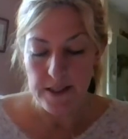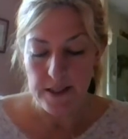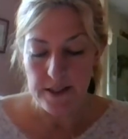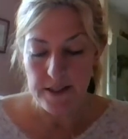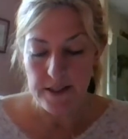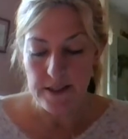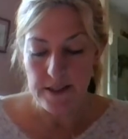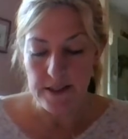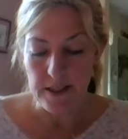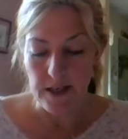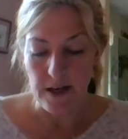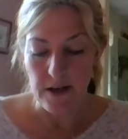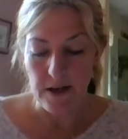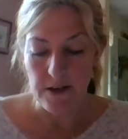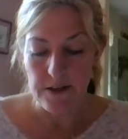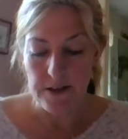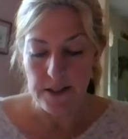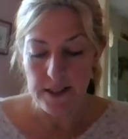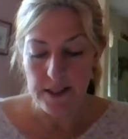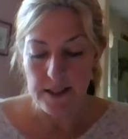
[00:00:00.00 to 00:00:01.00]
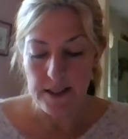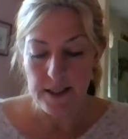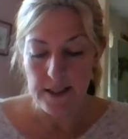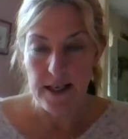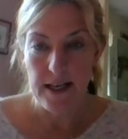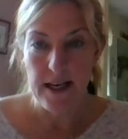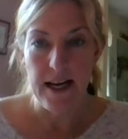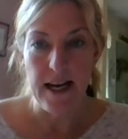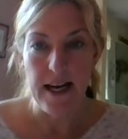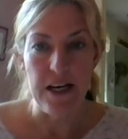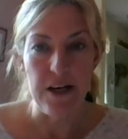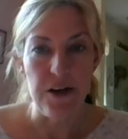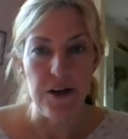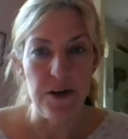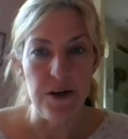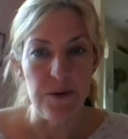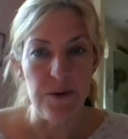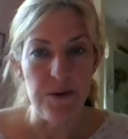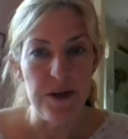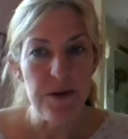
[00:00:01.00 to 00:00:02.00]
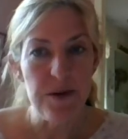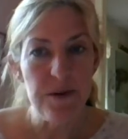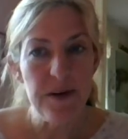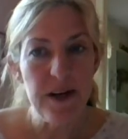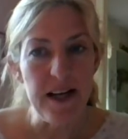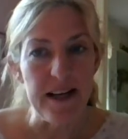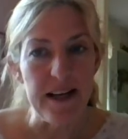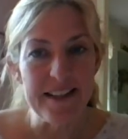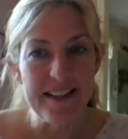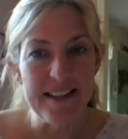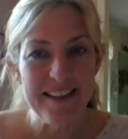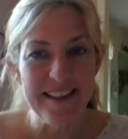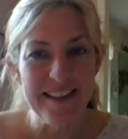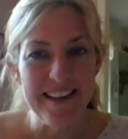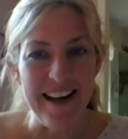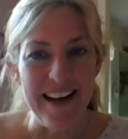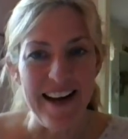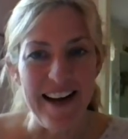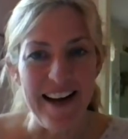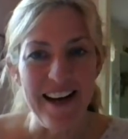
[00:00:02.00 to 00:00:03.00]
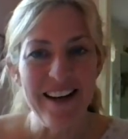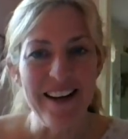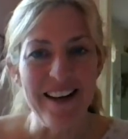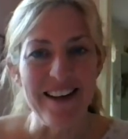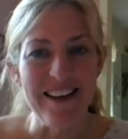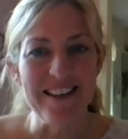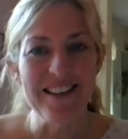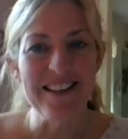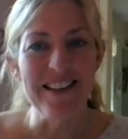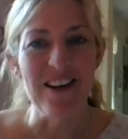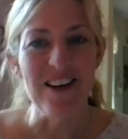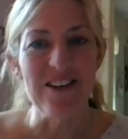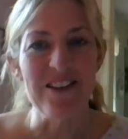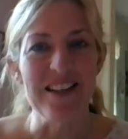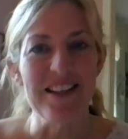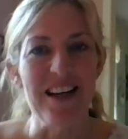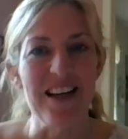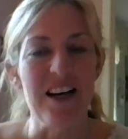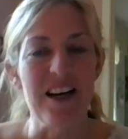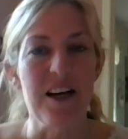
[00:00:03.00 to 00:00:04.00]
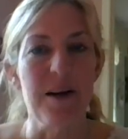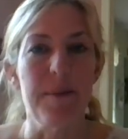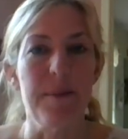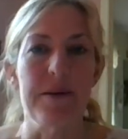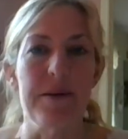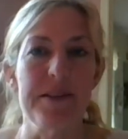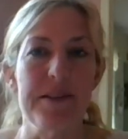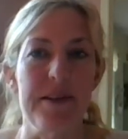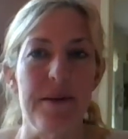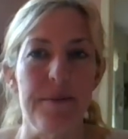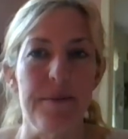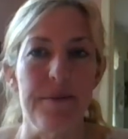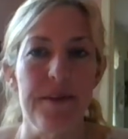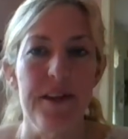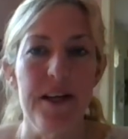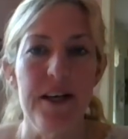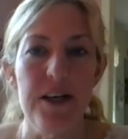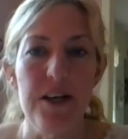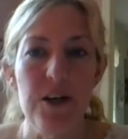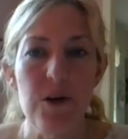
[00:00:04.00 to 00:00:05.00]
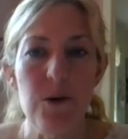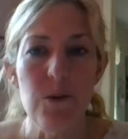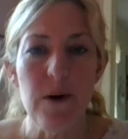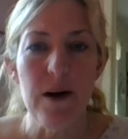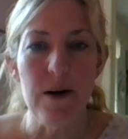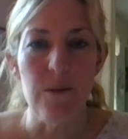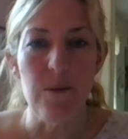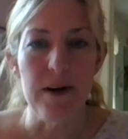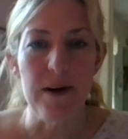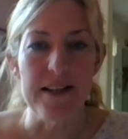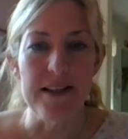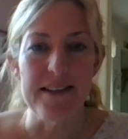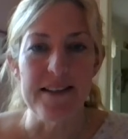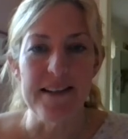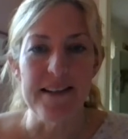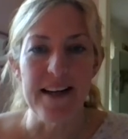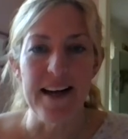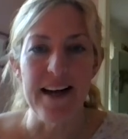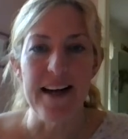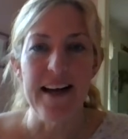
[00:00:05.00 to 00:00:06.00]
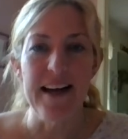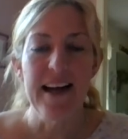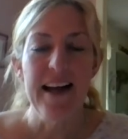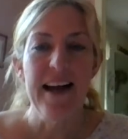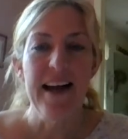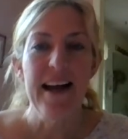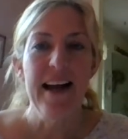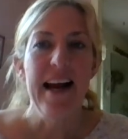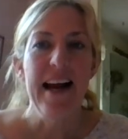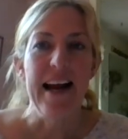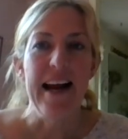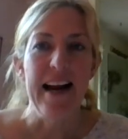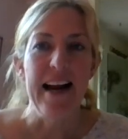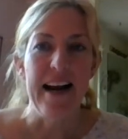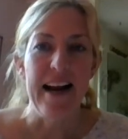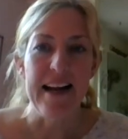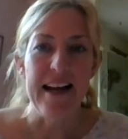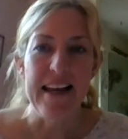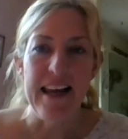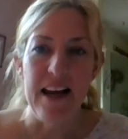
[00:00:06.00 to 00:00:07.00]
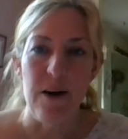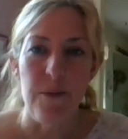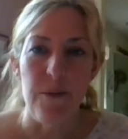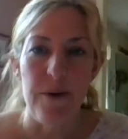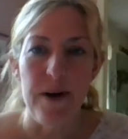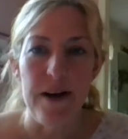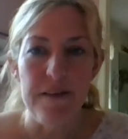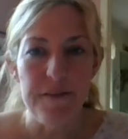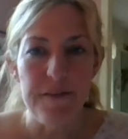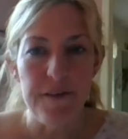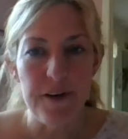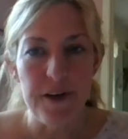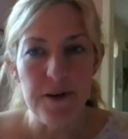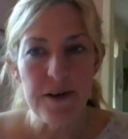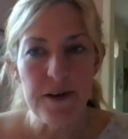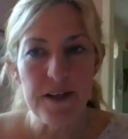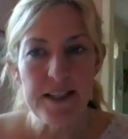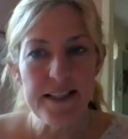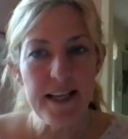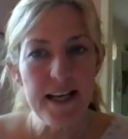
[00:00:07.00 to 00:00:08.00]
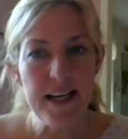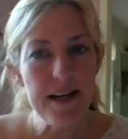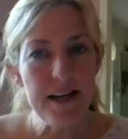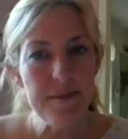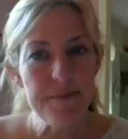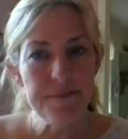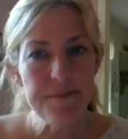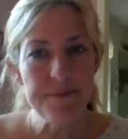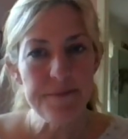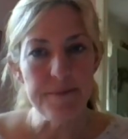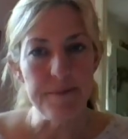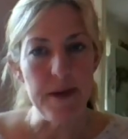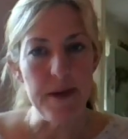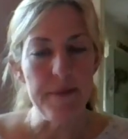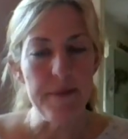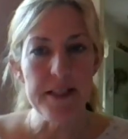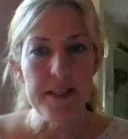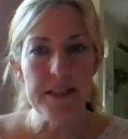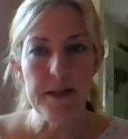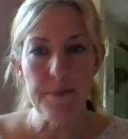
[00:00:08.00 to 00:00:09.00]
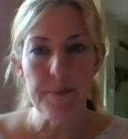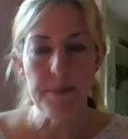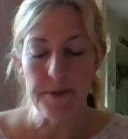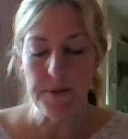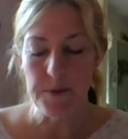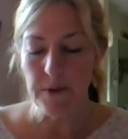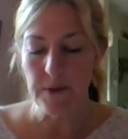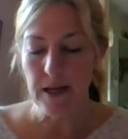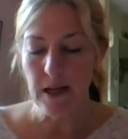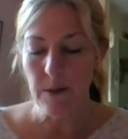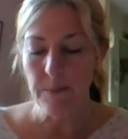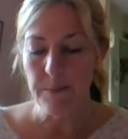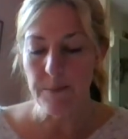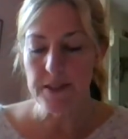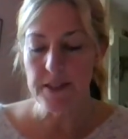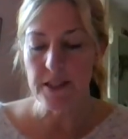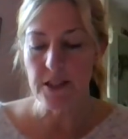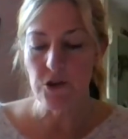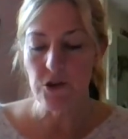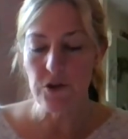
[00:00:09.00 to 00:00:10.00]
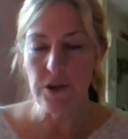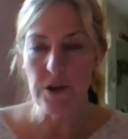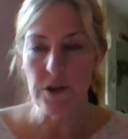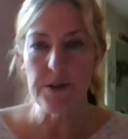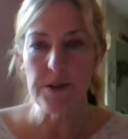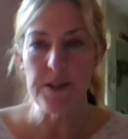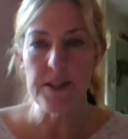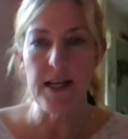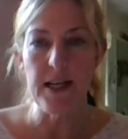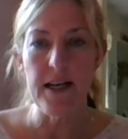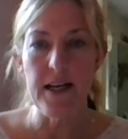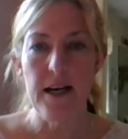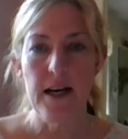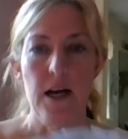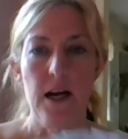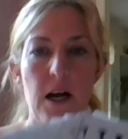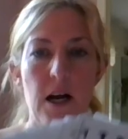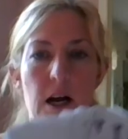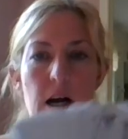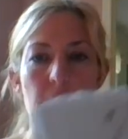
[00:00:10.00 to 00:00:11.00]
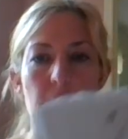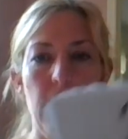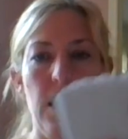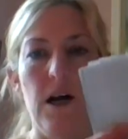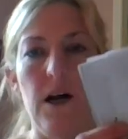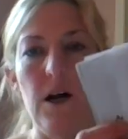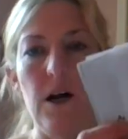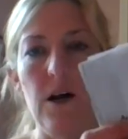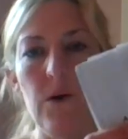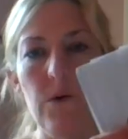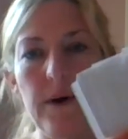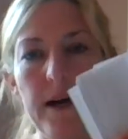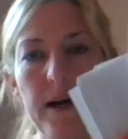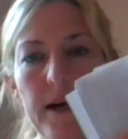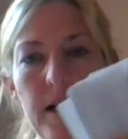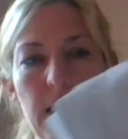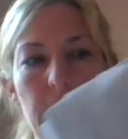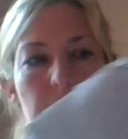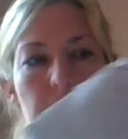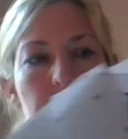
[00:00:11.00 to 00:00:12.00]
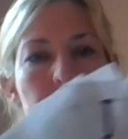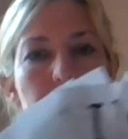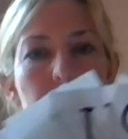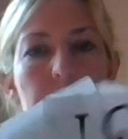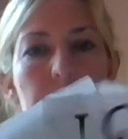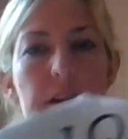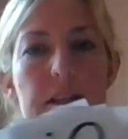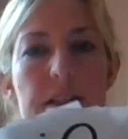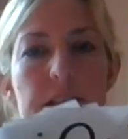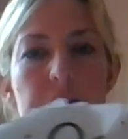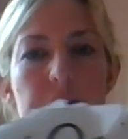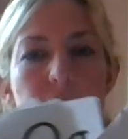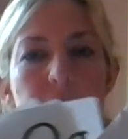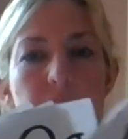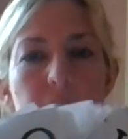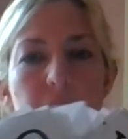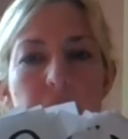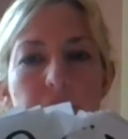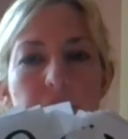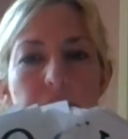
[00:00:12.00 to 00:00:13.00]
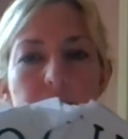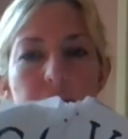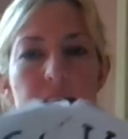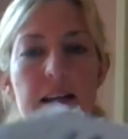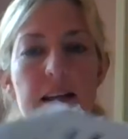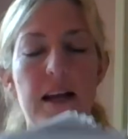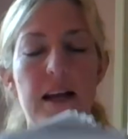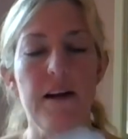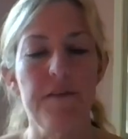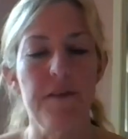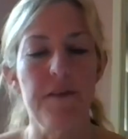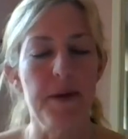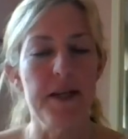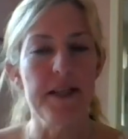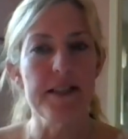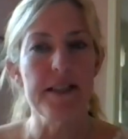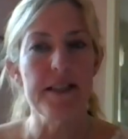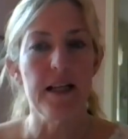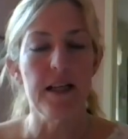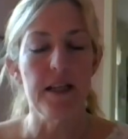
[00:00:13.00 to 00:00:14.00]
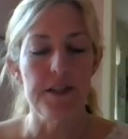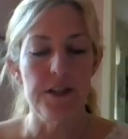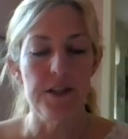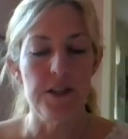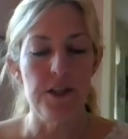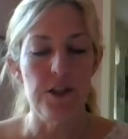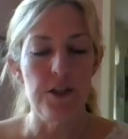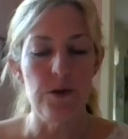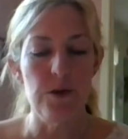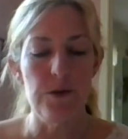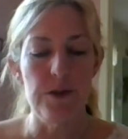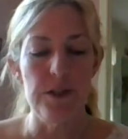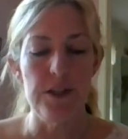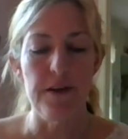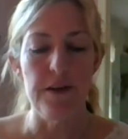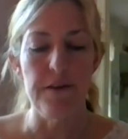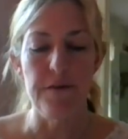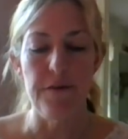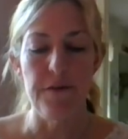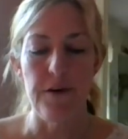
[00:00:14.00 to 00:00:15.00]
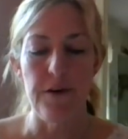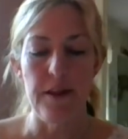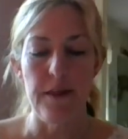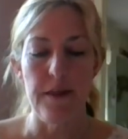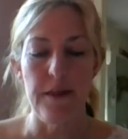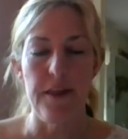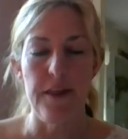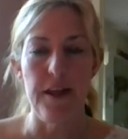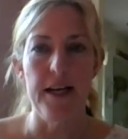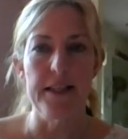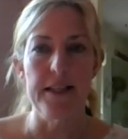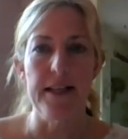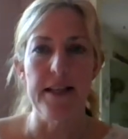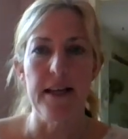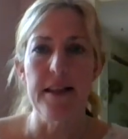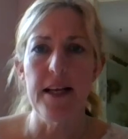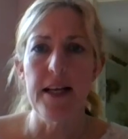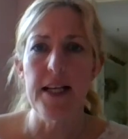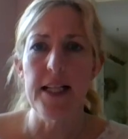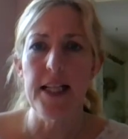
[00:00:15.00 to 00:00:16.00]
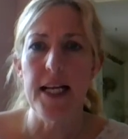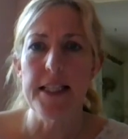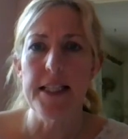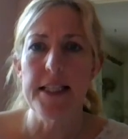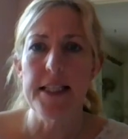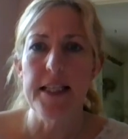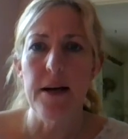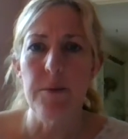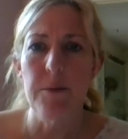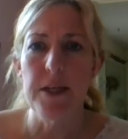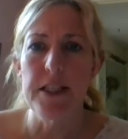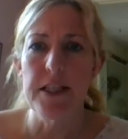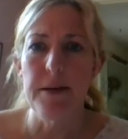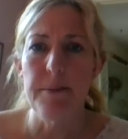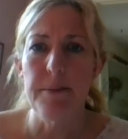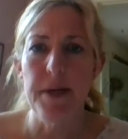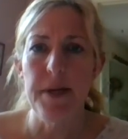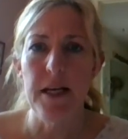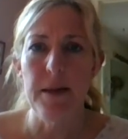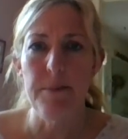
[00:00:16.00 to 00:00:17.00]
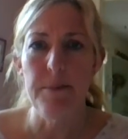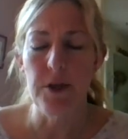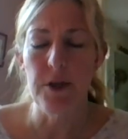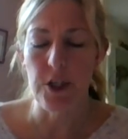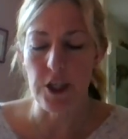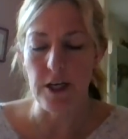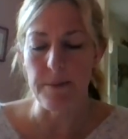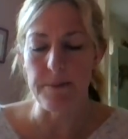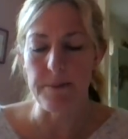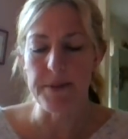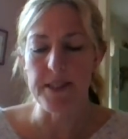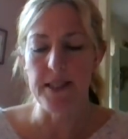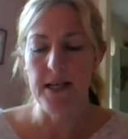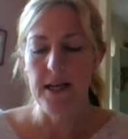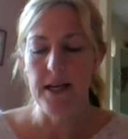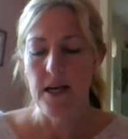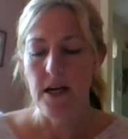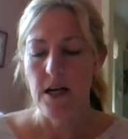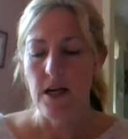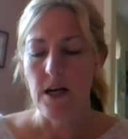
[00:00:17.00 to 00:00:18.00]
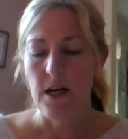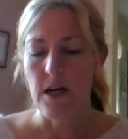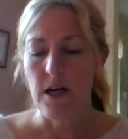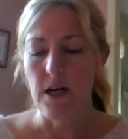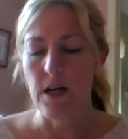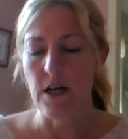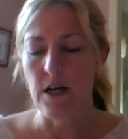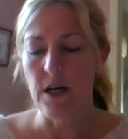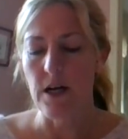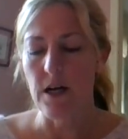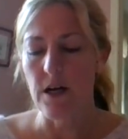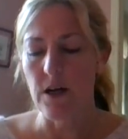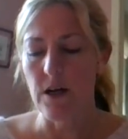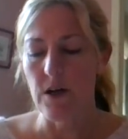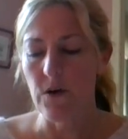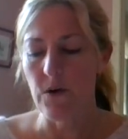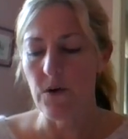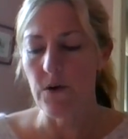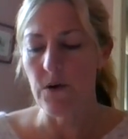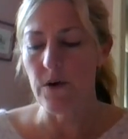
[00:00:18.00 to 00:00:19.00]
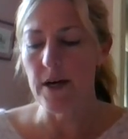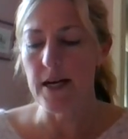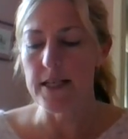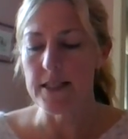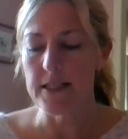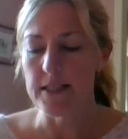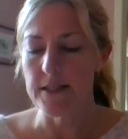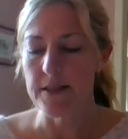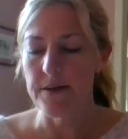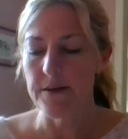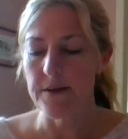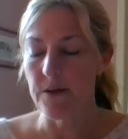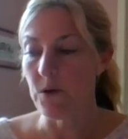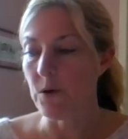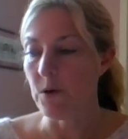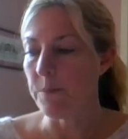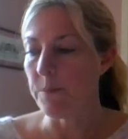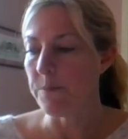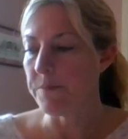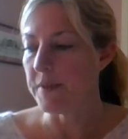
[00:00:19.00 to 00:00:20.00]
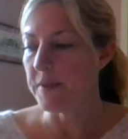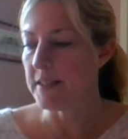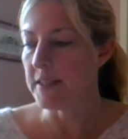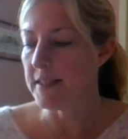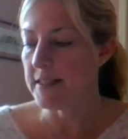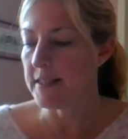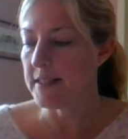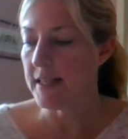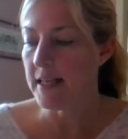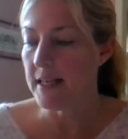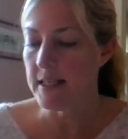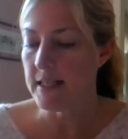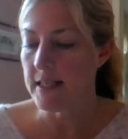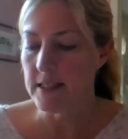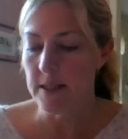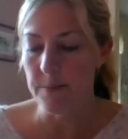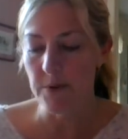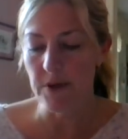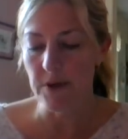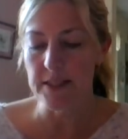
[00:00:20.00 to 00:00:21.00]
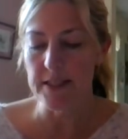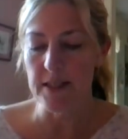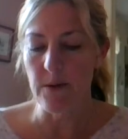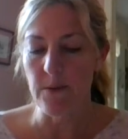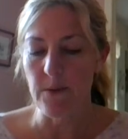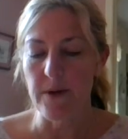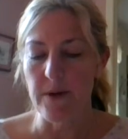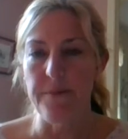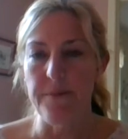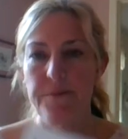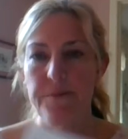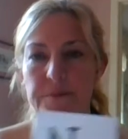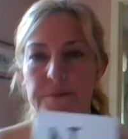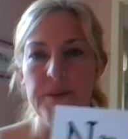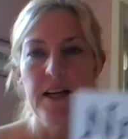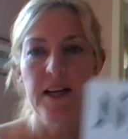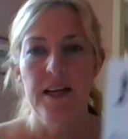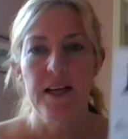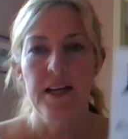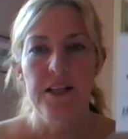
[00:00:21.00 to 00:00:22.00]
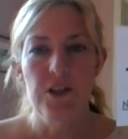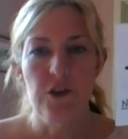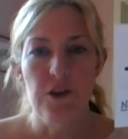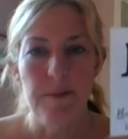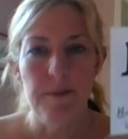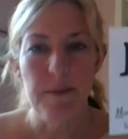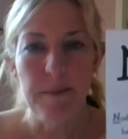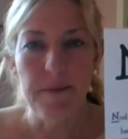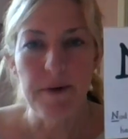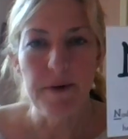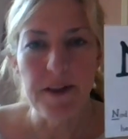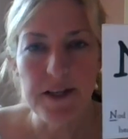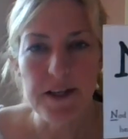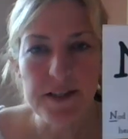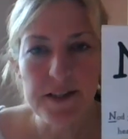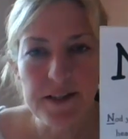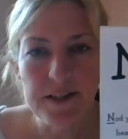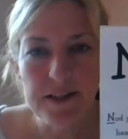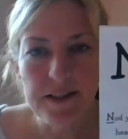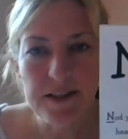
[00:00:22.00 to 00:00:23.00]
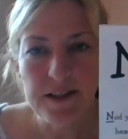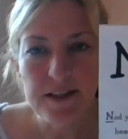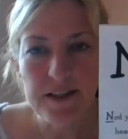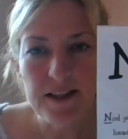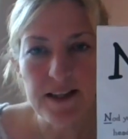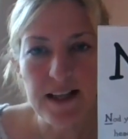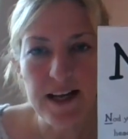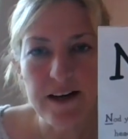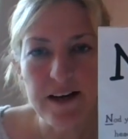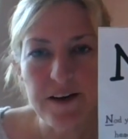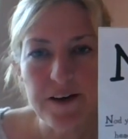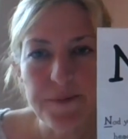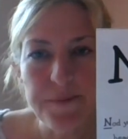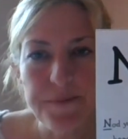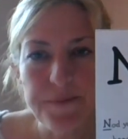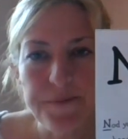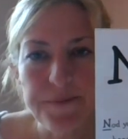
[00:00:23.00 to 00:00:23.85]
to start a new unit, okay? Going to start to talk about something new on Wednesday. And I can't wait for you to see. Maybe Dimples will help us introduce it. All right, all these different letters of the alphabet tell us to do different things. I think last time we did P push-ups. All right. Oh, this is an easy breezy one. Do you remember this letter?